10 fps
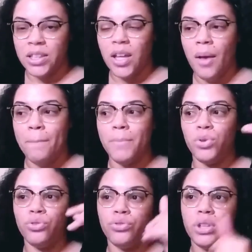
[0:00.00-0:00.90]

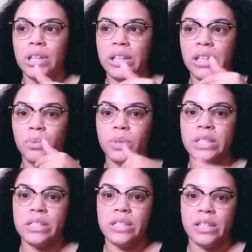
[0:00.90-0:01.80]
Marie was
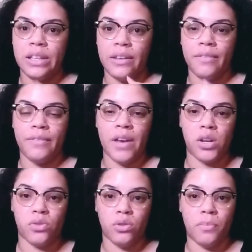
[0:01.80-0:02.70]
stealing
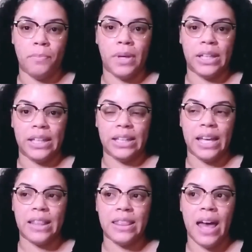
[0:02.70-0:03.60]
federal money. Like
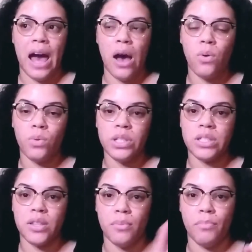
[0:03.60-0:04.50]
that was
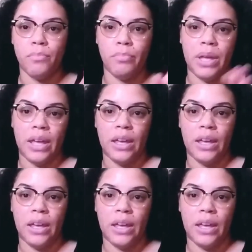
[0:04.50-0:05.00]
the big